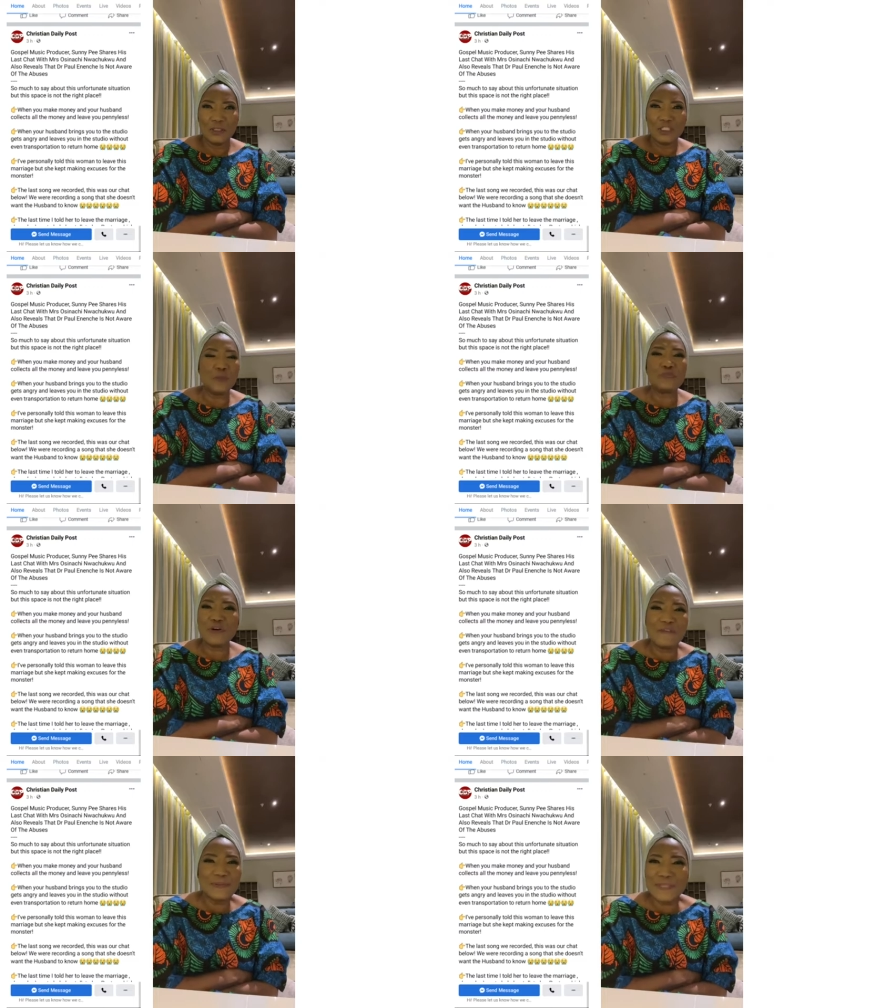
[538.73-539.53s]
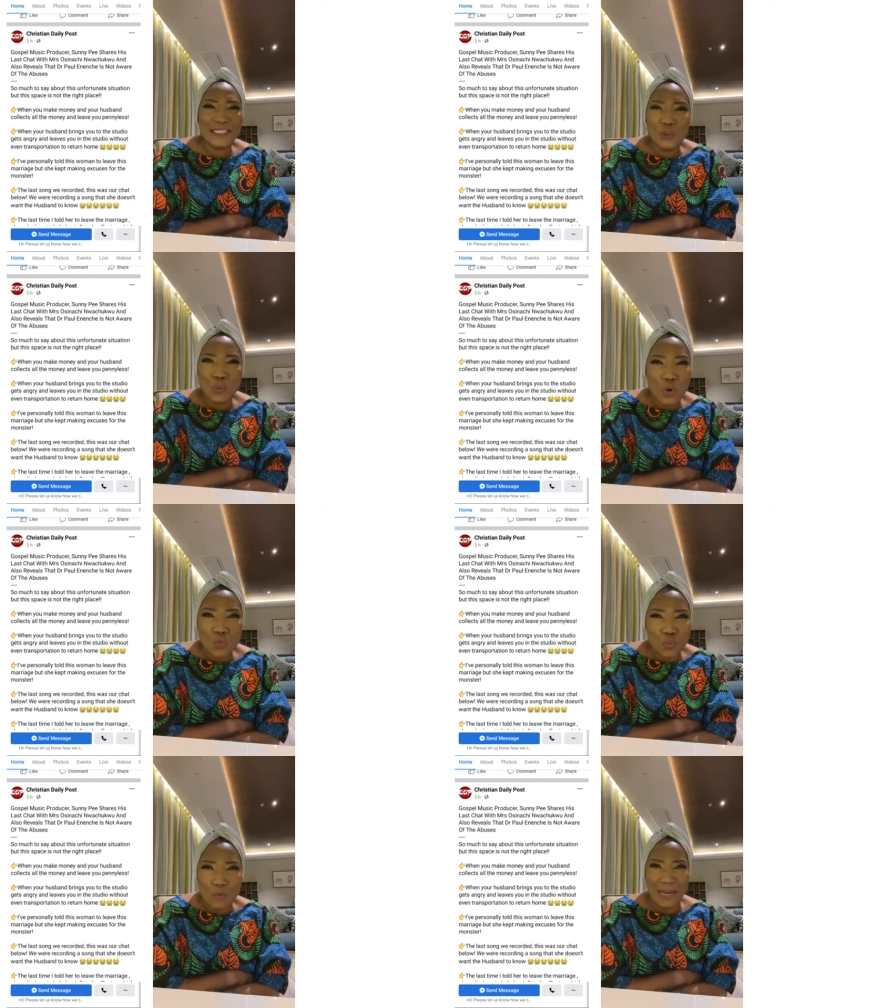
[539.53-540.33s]
The Proverbs
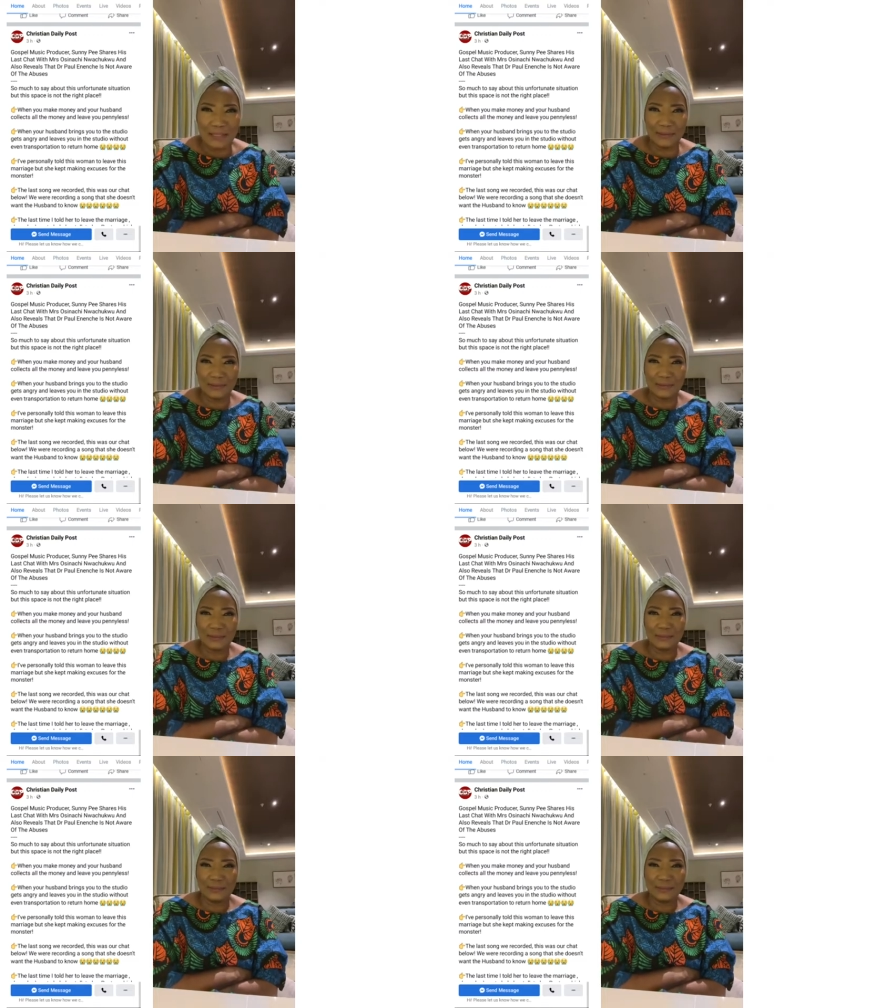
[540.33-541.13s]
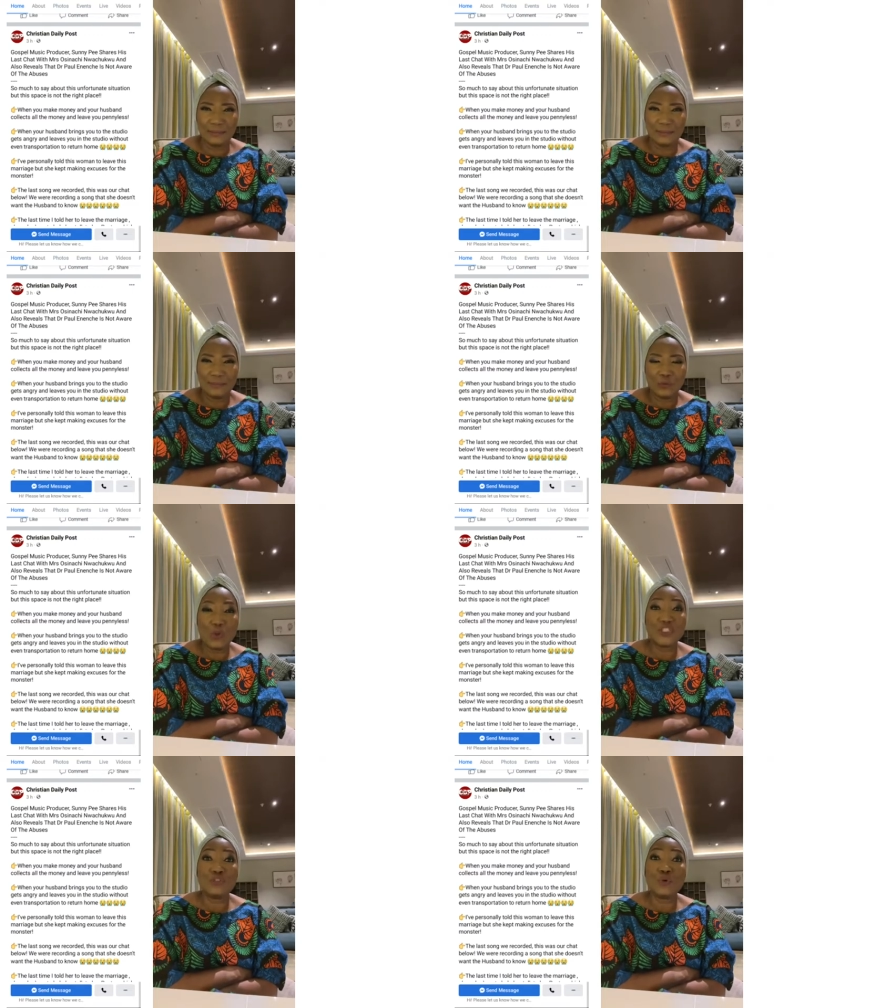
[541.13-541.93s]
31 woman
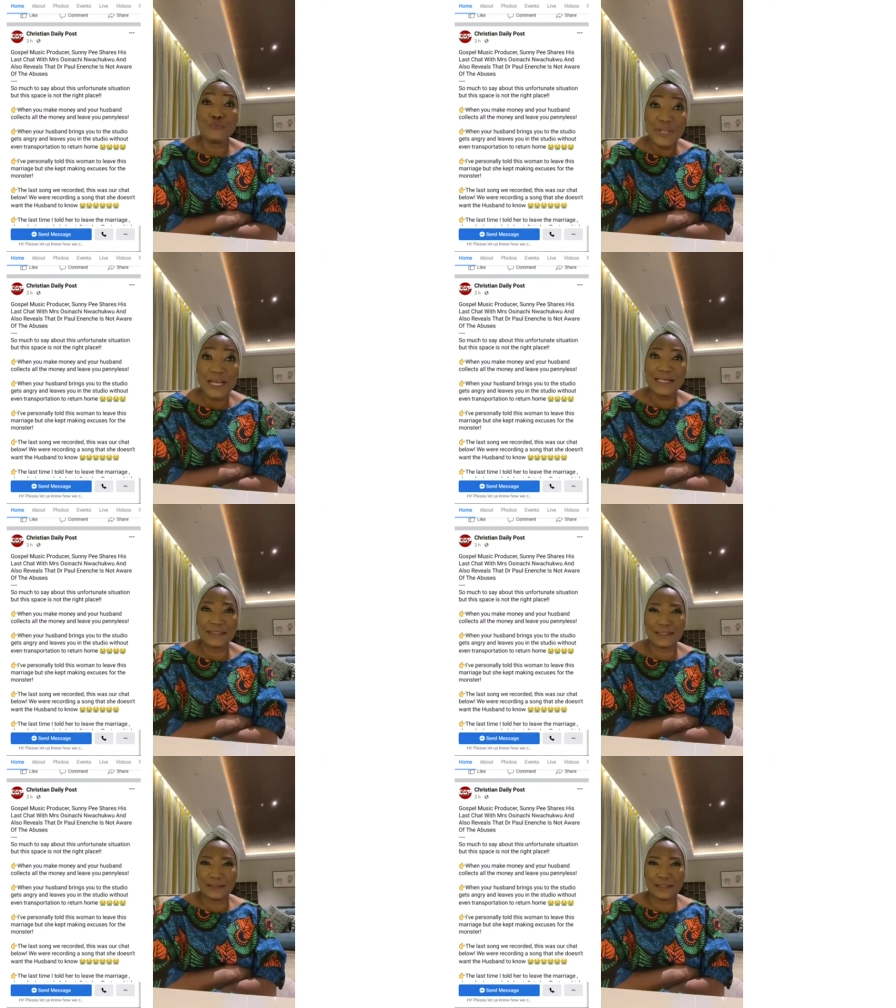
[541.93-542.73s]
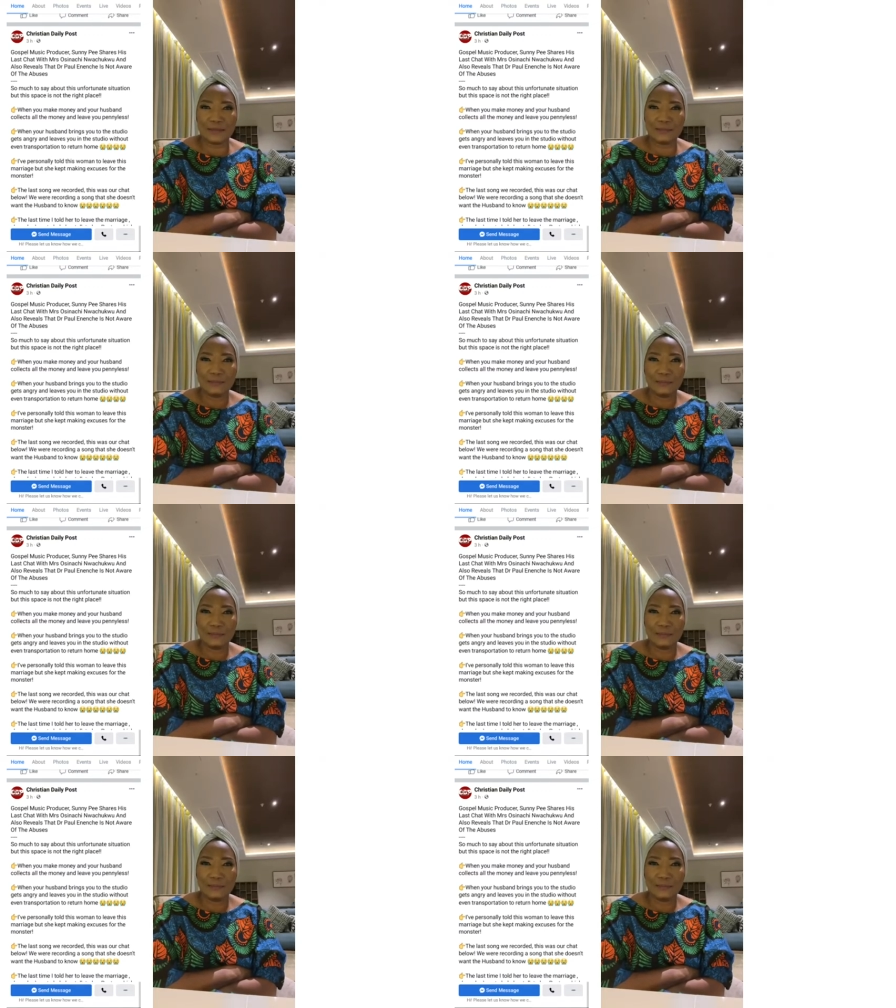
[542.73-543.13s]
was into real estate.